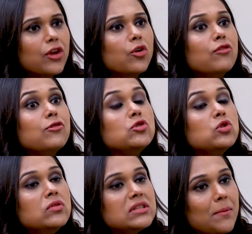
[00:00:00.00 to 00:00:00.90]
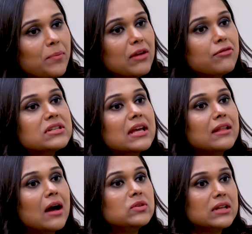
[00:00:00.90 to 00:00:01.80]
If you do something for
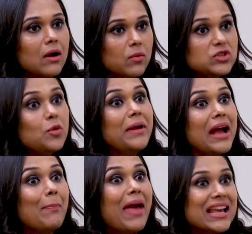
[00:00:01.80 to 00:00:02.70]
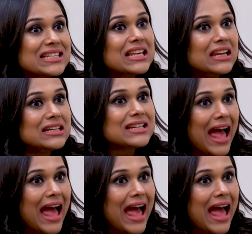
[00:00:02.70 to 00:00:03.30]
10,000 hours, you become excellent